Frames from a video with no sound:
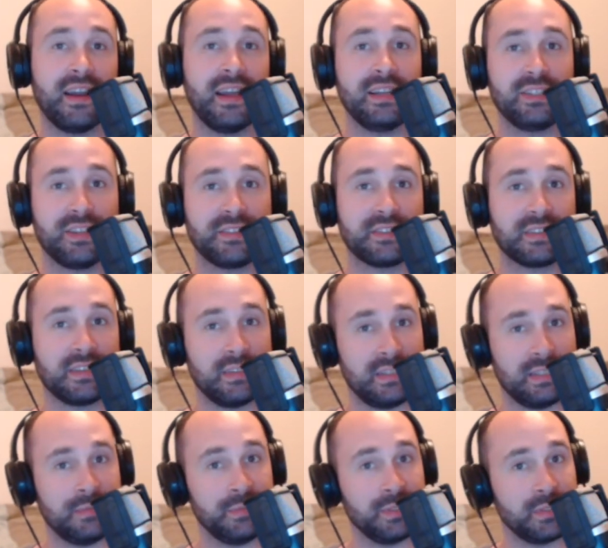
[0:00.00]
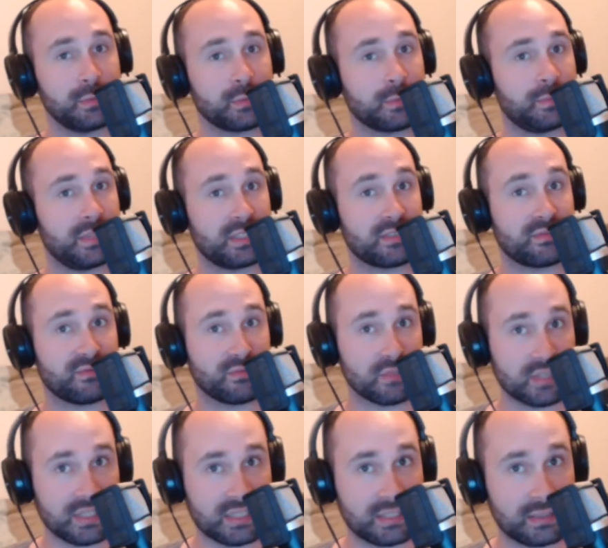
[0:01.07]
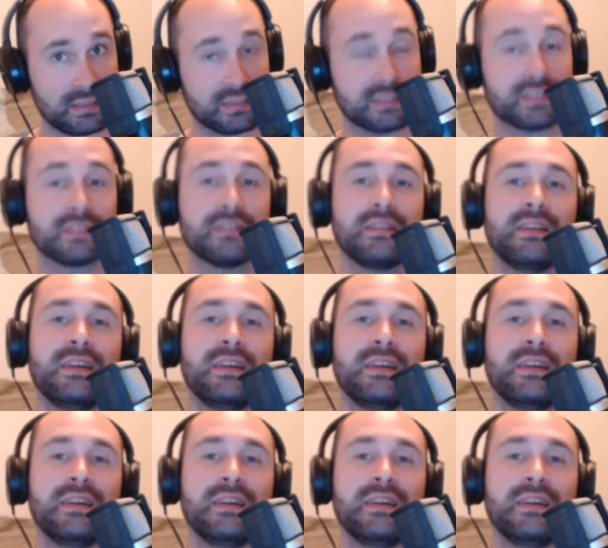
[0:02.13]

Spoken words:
and Jessica and Emily were best friends.